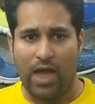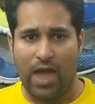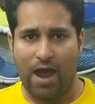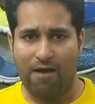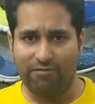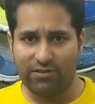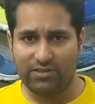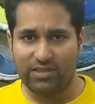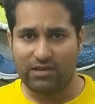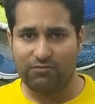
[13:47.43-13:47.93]

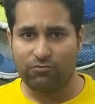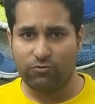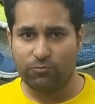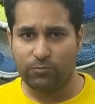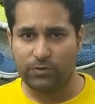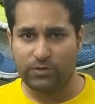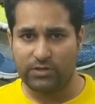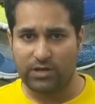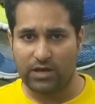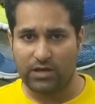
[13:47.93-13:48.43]
Everything will
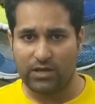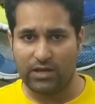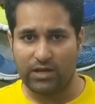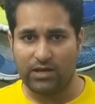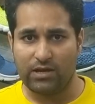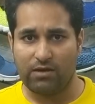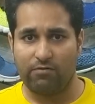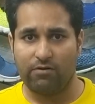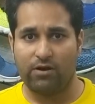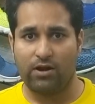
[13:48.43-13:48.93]
be done
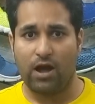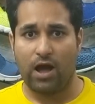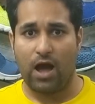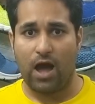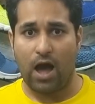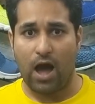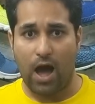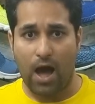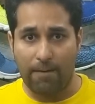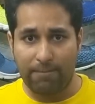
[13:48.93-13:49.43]
in our
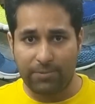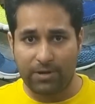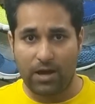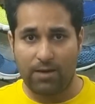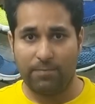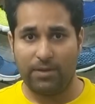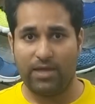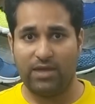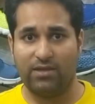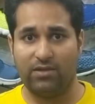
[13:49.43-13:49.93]

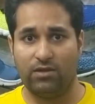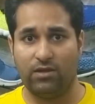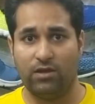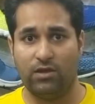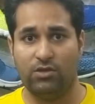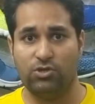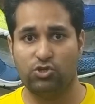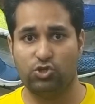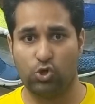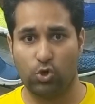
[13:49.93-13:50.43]
upcoming
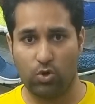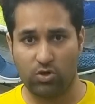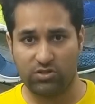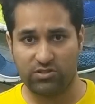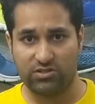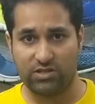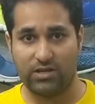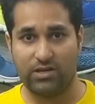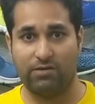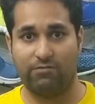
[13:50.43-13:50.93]

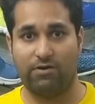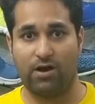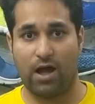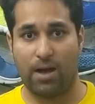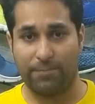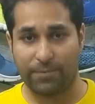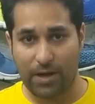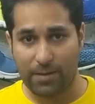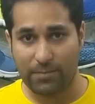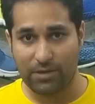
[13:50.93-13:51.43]
shows, in our
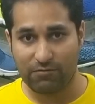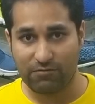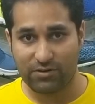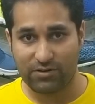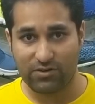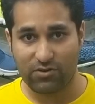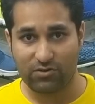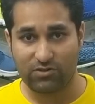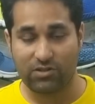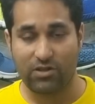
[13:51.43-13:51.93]
upcoming
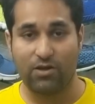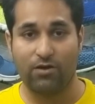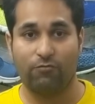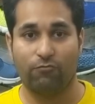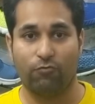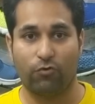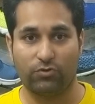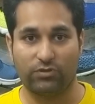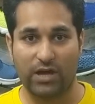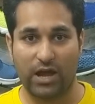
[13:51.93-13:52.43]
videos.
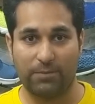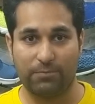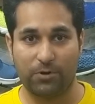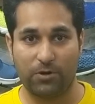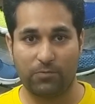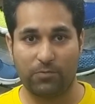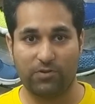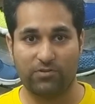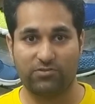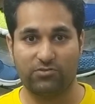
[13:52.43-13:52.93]
For that
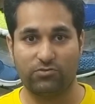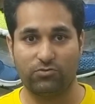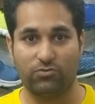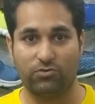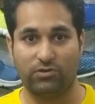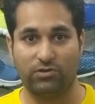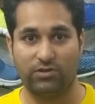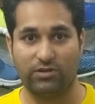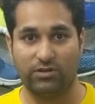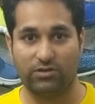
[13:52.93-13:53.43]
purpose,
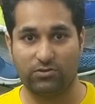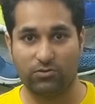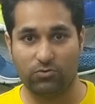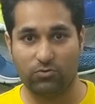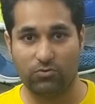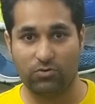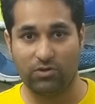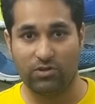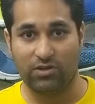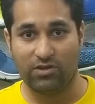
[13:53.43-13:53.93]
you need
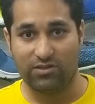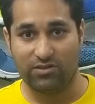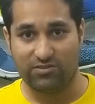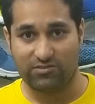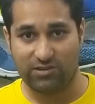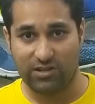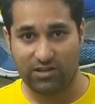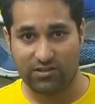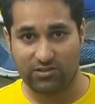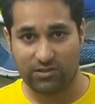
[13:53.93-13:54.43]
to
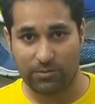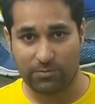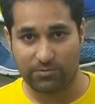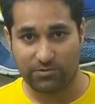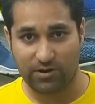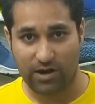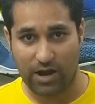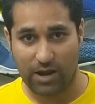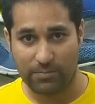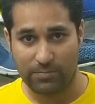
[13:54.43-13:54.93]
stay
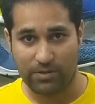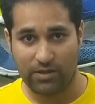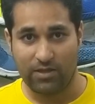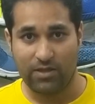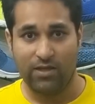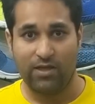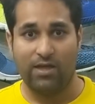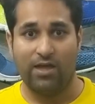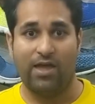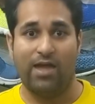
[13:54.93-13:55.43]
subscribed
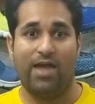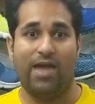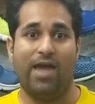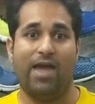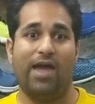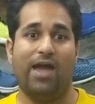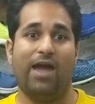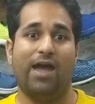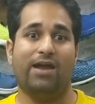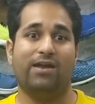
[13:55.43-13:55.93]

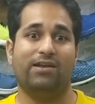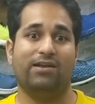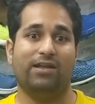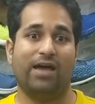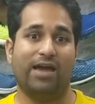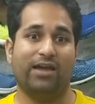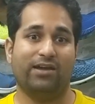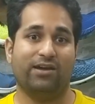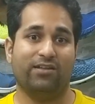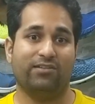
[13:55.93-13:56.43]
and
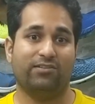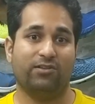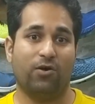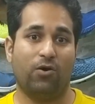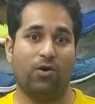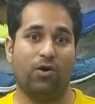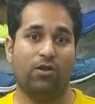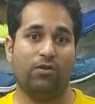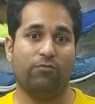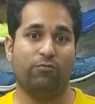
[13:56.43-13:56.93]
like us
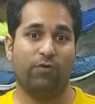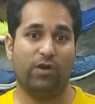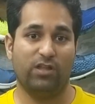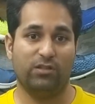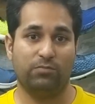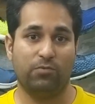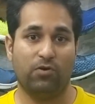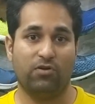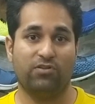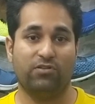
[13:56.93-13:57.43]
on
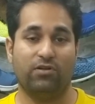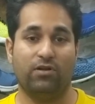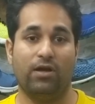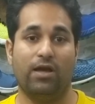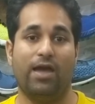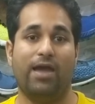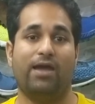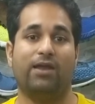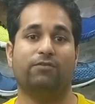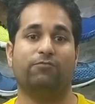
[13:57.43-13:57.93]
Facebook
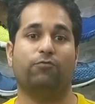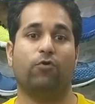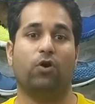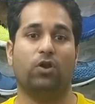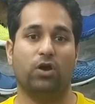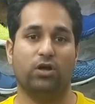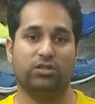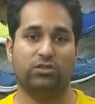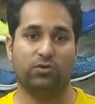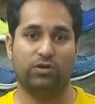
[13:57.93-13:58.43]
and
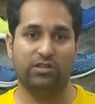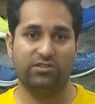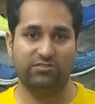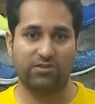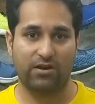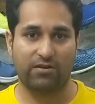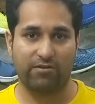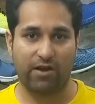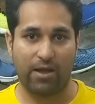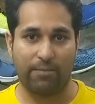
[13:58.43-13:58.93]
follow us on
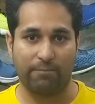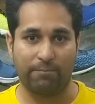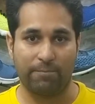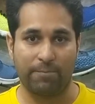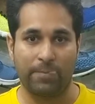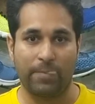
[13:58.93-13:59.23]
Instagram.